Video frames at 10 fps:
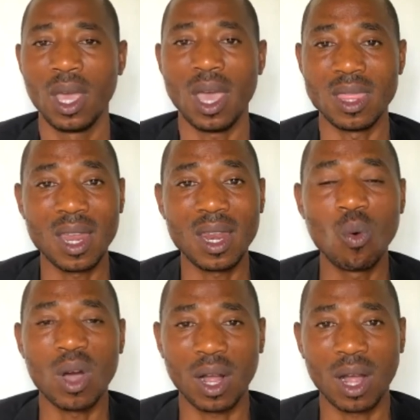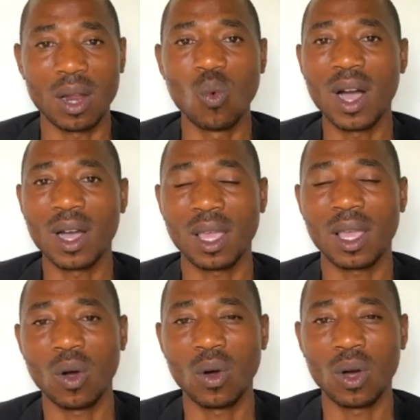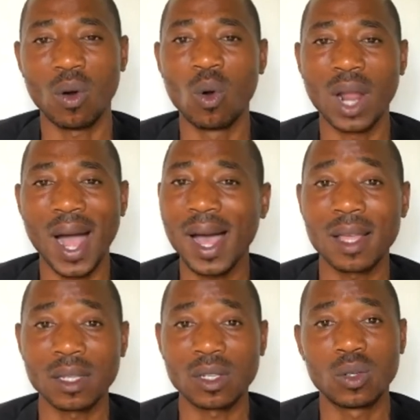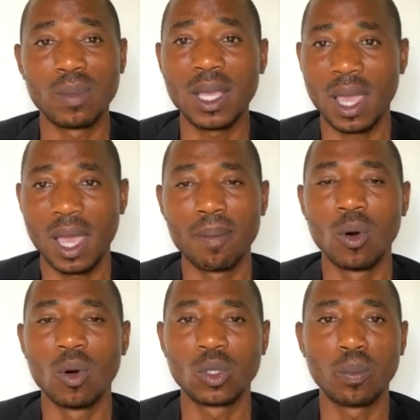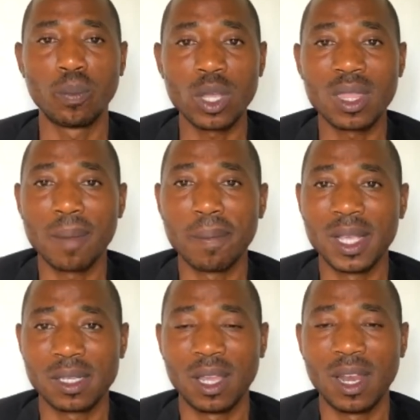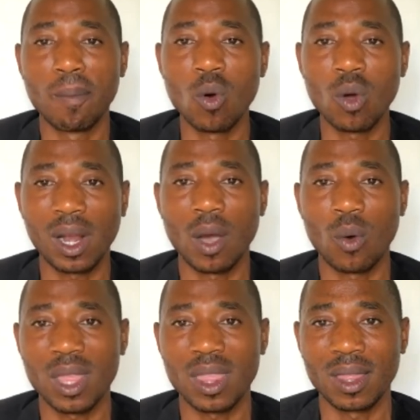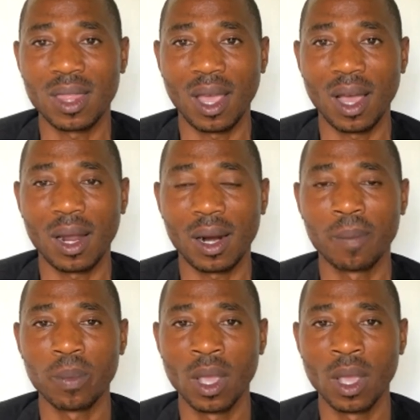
And then He can work on others to be able to preach the message in a more clear way than they are.